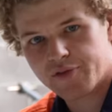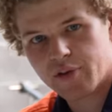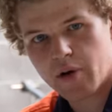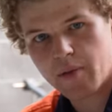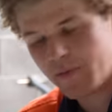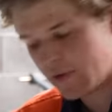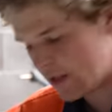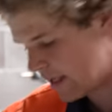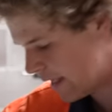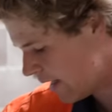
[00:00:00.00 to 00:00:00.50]

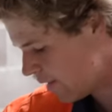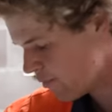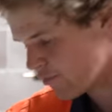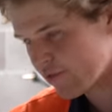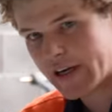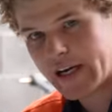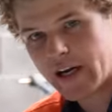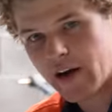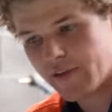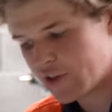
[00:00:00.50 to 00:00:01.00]
from the
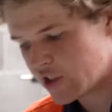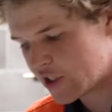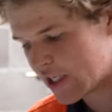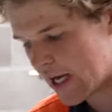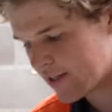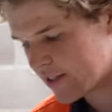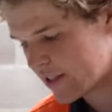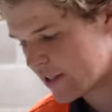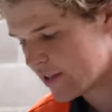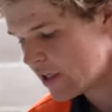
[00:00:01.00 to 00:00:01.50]
rear of the
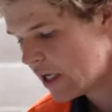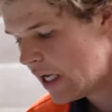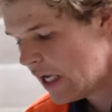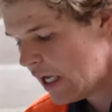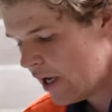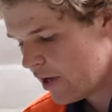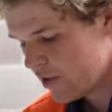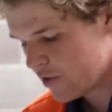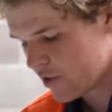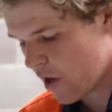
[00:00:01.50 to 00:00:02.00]
chassis.
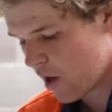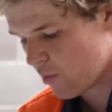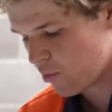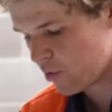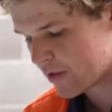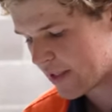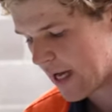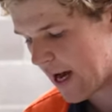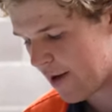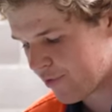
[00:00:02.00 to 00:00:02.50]
So
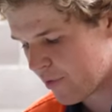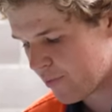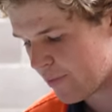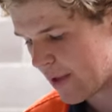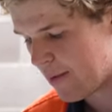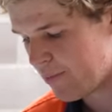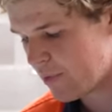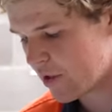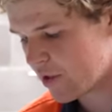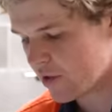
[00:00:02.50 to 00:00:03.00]
we'll start from
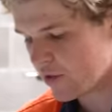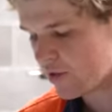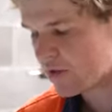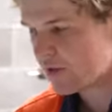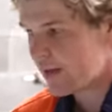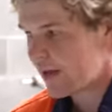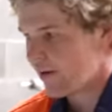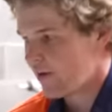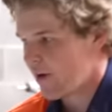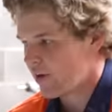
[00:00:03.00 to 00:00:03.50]
them because
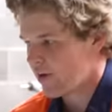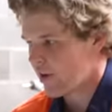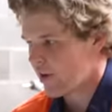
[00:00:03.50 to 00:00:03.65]
they're our